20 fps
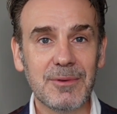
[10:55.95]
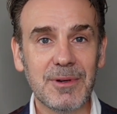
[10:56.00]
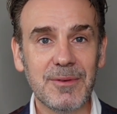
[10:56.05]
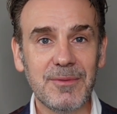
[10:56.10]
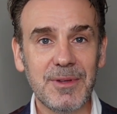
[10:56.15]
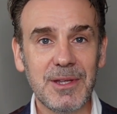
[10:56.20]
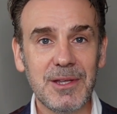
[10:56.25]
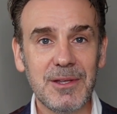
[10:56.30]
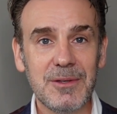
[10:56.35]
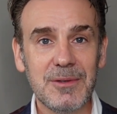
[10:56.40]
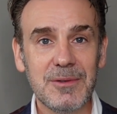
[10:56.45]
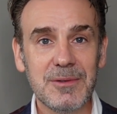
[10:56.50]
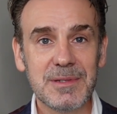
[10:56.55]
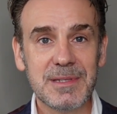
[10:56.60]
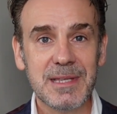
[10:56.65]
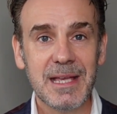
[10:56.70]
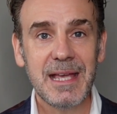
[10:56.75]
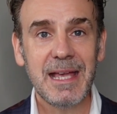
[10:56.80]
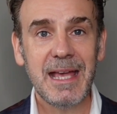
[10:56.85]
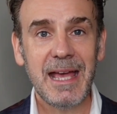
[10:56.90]

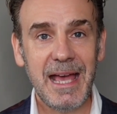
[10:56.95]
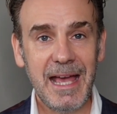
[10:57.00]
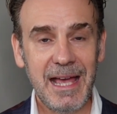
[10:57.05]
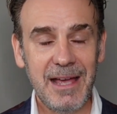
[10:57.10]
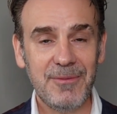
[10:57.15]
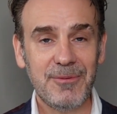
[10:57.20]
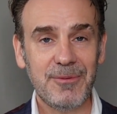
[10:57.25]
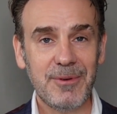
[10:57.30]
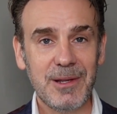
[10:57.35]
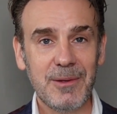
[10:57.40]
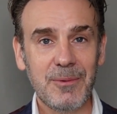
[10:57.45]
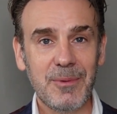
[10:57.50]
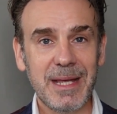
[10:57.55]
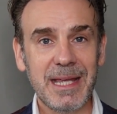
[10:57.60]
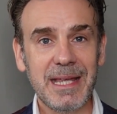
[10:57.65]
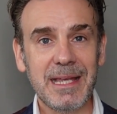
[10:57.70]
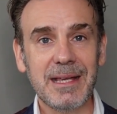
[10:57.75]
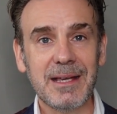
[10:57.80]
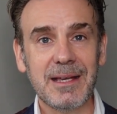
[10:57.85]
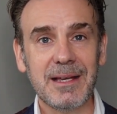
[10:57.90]
reviews every
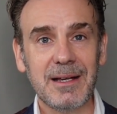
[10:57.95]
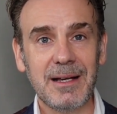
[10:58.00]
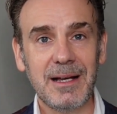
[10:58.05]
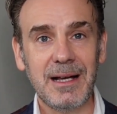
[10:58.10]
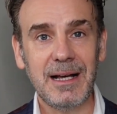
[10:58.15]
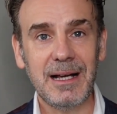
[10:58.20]
week,